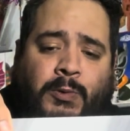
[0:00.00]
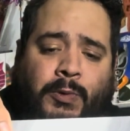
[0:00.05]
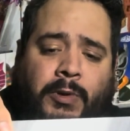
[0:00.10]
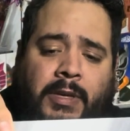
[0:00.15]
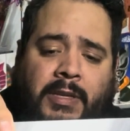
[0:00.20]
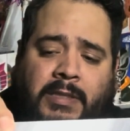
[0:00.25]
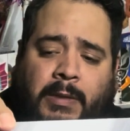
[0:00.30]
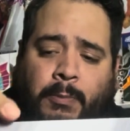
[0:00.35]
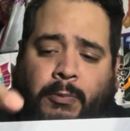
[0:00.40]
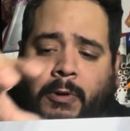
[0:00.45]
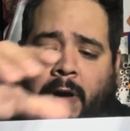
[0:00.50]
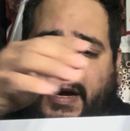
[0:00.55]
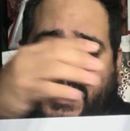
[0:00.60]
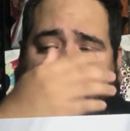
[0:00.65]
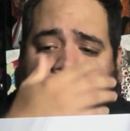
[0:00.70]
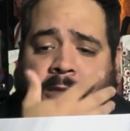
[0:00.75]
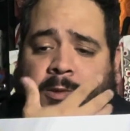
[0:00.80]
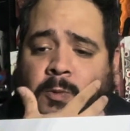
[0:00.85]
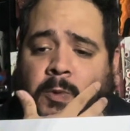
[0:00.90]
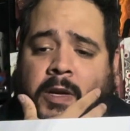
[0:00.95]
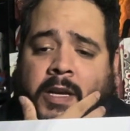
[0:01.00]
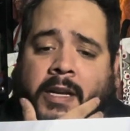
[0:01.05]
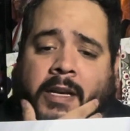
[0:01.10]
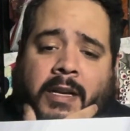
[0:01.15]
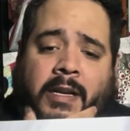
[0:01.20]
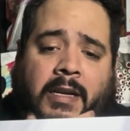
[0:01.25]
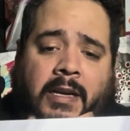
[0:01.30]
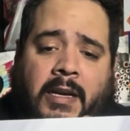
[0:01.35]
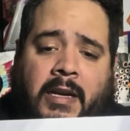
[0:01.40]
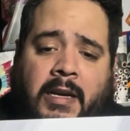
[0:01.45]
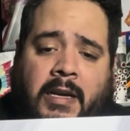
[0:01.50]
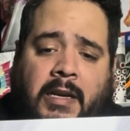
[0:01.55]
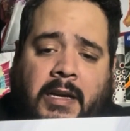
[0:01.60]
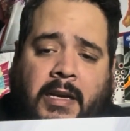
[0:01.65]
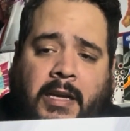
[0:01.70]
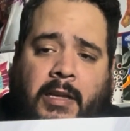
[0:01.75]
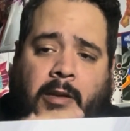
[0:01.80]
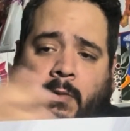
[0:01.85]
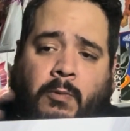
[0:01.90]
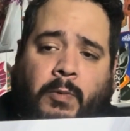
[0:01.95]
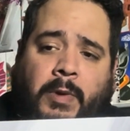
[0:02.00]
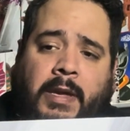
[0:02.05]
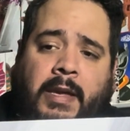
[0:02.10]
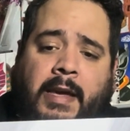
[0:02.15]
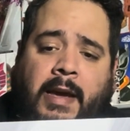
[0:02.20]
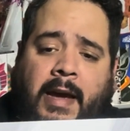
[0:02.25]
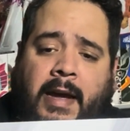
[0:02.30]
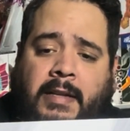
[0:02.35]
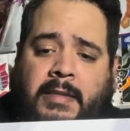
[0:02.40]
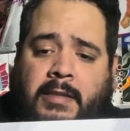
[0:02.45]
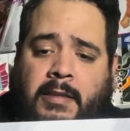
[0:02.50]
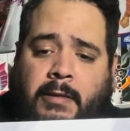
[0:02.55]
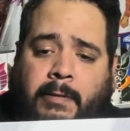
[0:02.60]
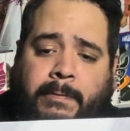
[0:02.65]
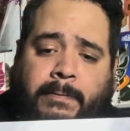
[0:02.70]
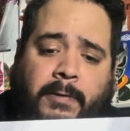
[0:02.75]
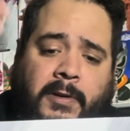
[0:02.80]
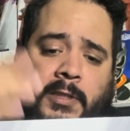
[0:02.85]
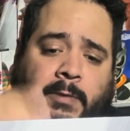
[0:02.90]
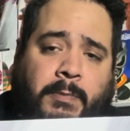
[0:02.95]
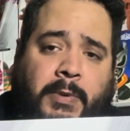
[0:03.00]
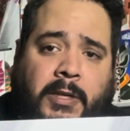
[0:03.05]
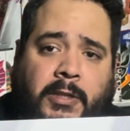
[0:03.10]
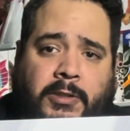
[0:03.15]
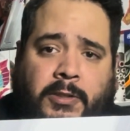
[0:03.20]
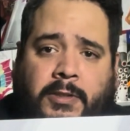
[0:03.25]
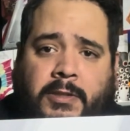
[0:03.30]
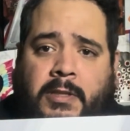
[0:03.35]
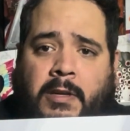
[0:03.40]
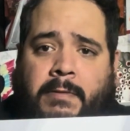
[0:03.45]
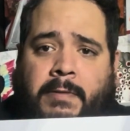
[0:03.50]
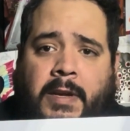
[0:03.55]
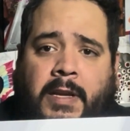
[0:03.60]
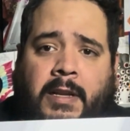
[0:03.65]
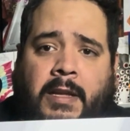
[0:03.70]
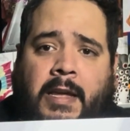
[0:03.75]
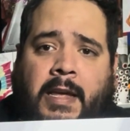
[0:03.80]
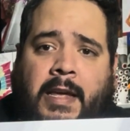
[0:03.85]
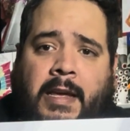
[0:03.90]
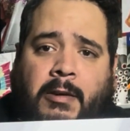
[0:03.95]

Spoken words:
really surprised when we got the first pictures of it